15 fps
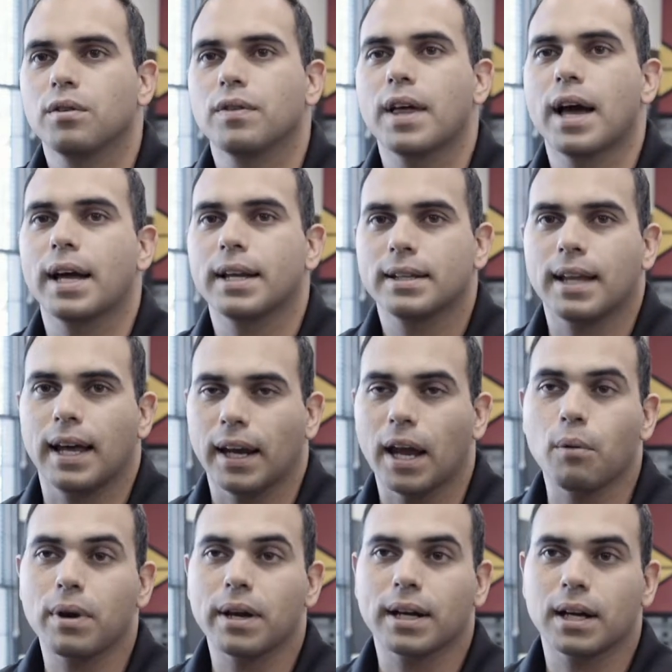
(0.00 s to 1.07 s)
that
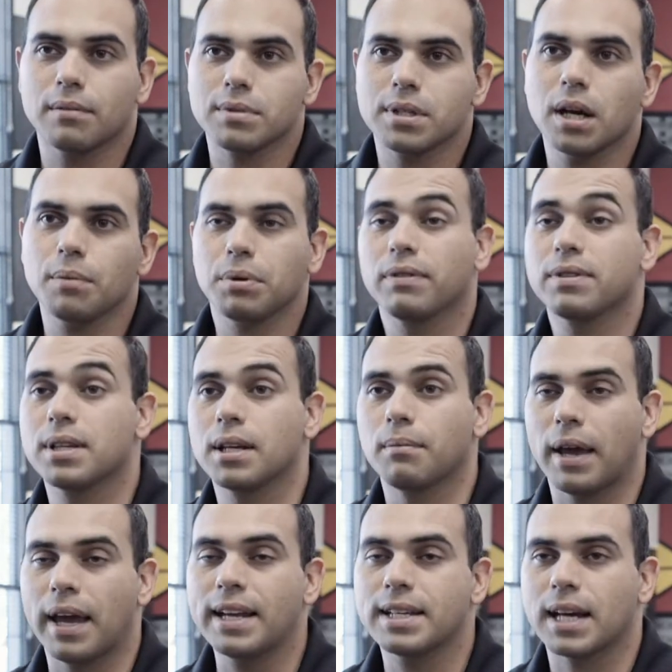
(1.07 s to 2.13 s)
8-week comes up, you've seen them
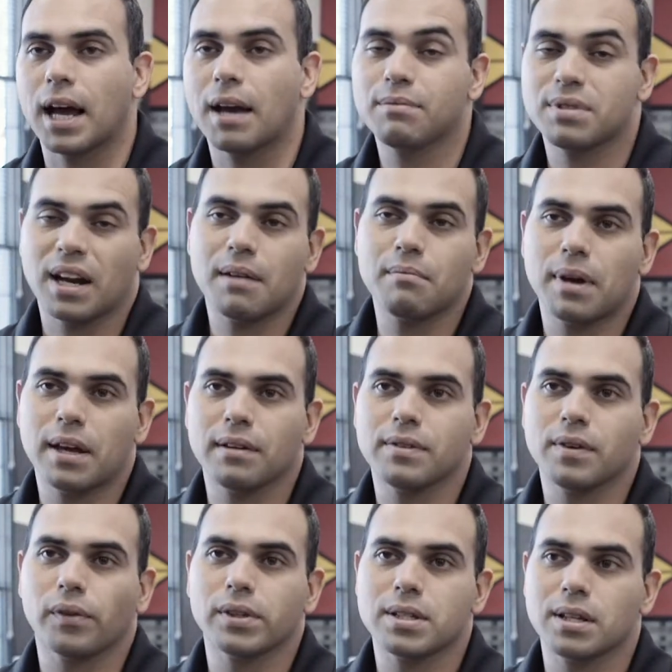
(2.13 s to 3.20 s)
8 times, and I may have
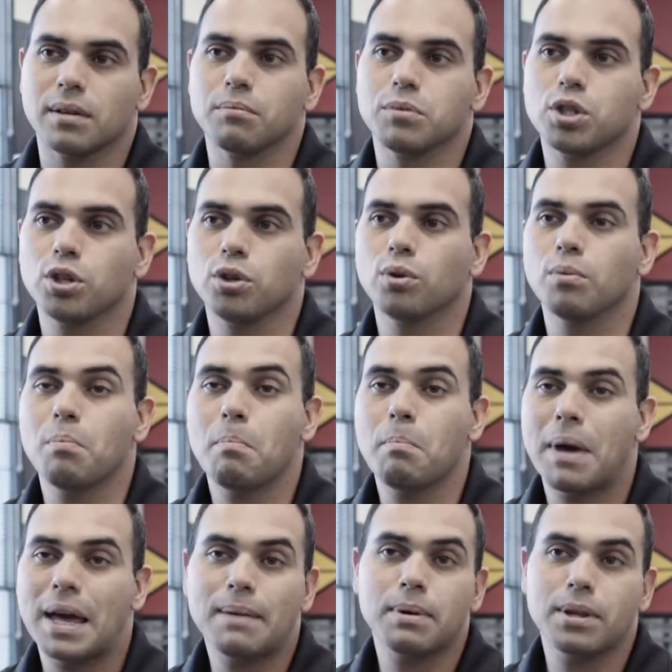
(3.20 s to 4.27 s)
only seen them 2,
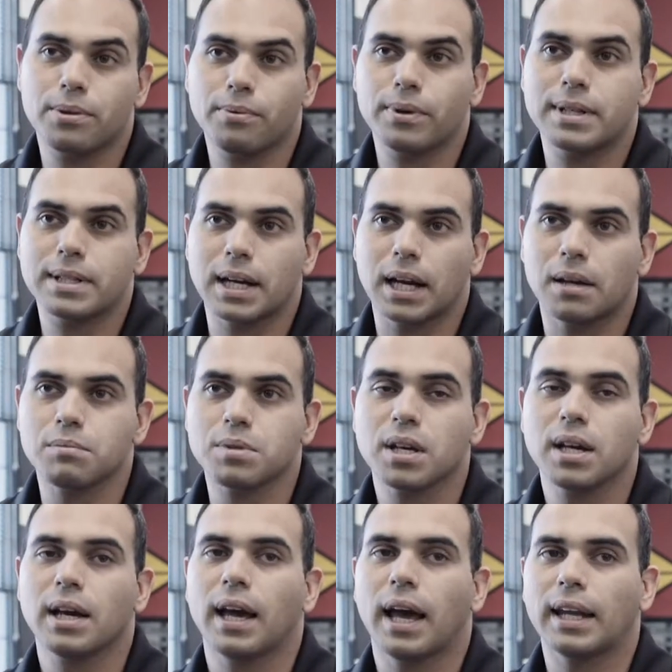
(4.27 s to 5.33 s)
maybe 3 times,
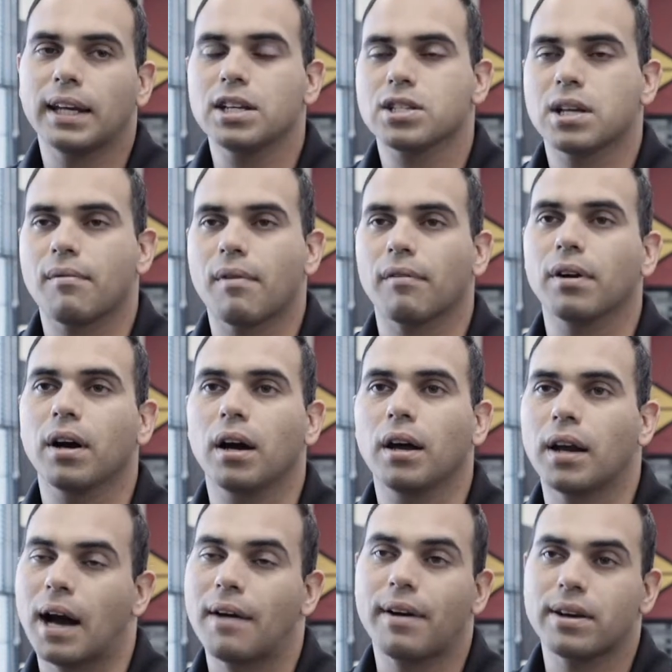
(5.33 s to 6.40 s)
and each time I've
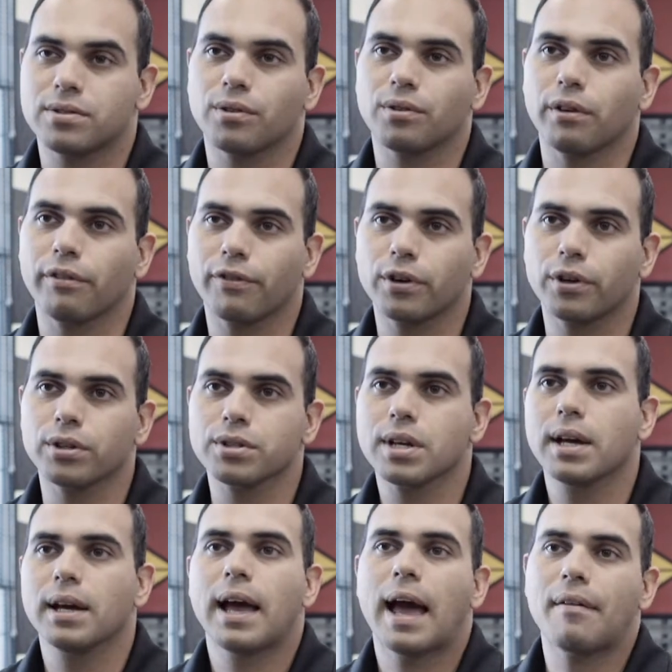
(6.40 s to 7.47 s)
gone, I've asked for referrals,
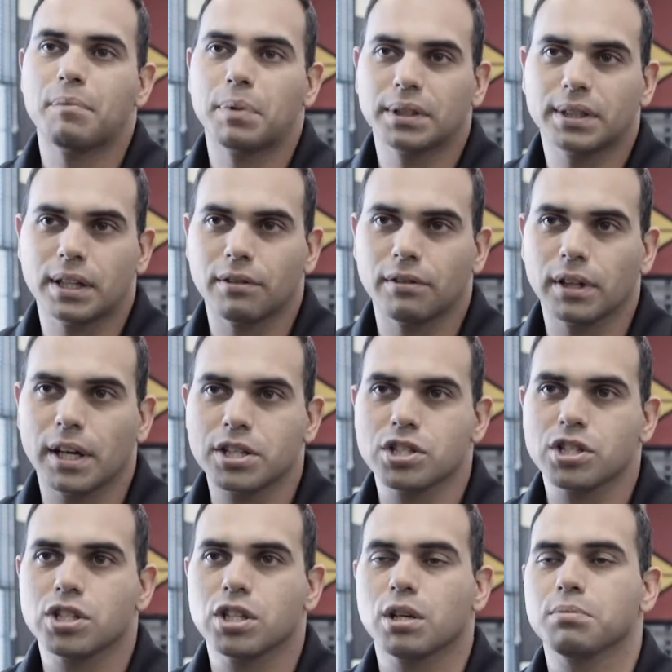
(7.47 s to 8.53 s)
haven't built any
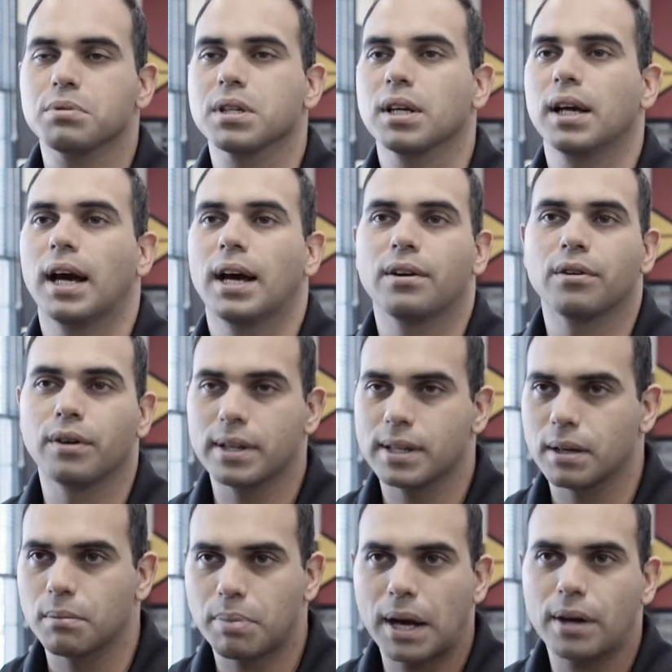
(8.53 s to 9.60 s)
relationships, I don't know
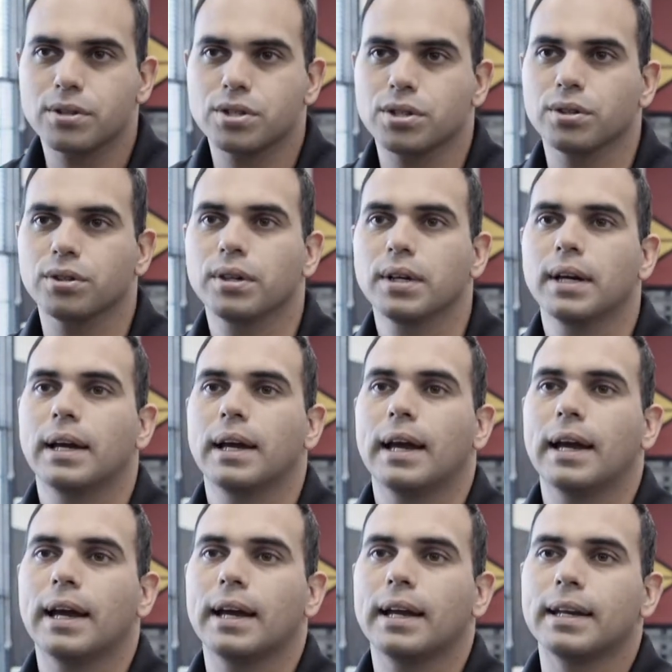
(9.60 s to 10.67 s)
anything about you,
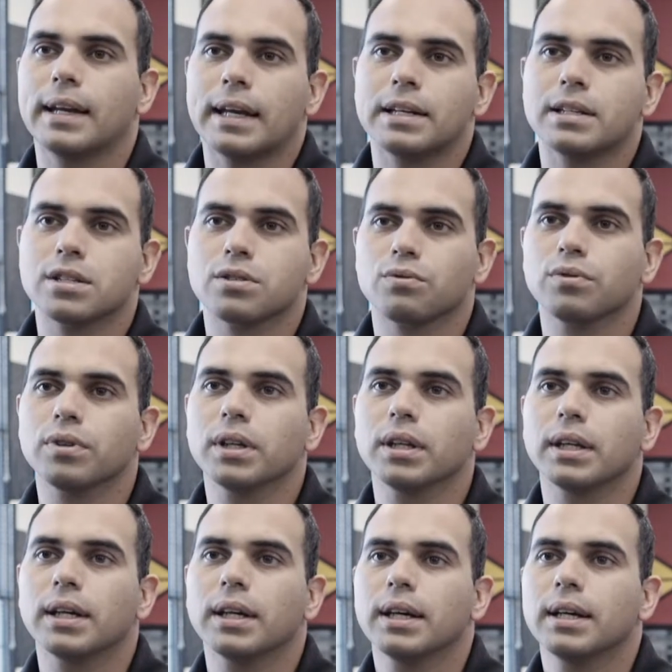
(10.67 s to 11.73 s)
and it just
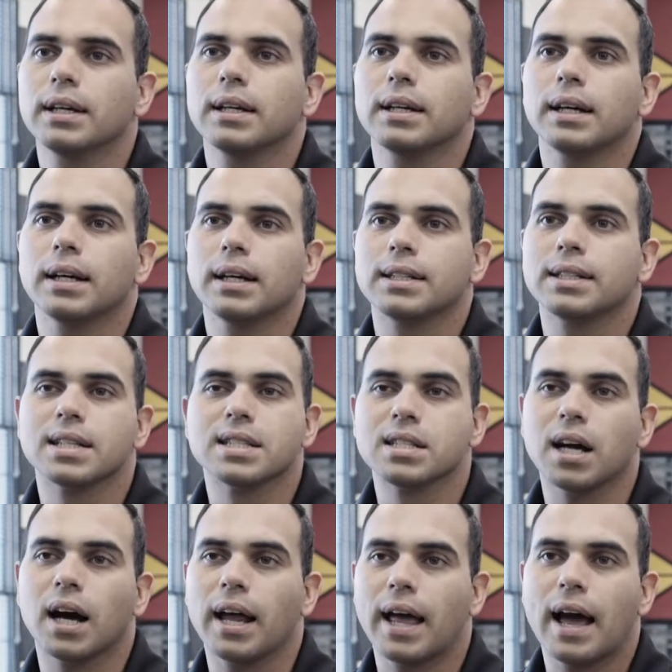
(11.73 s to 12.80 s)
really does
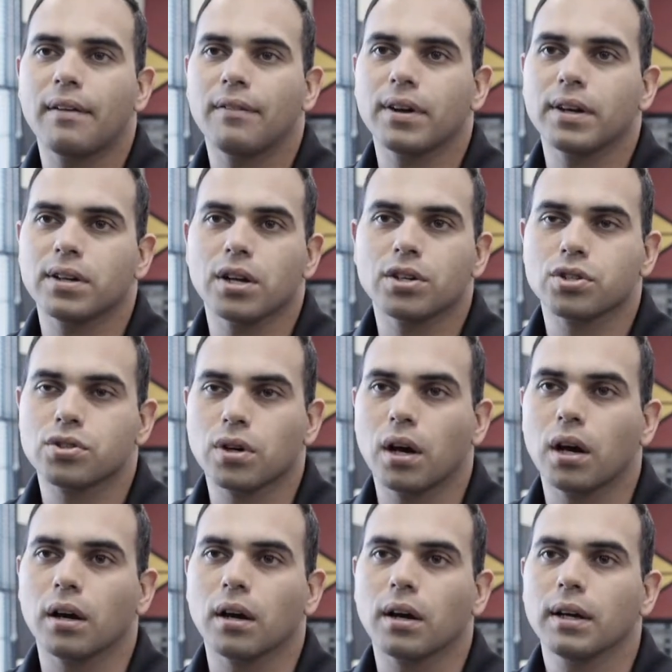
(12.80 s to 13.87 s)
not have a
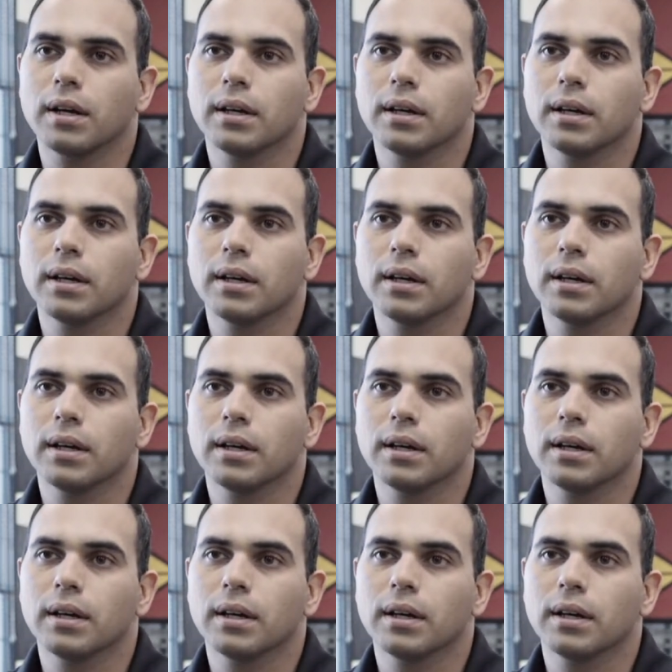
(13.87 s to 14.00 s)
strong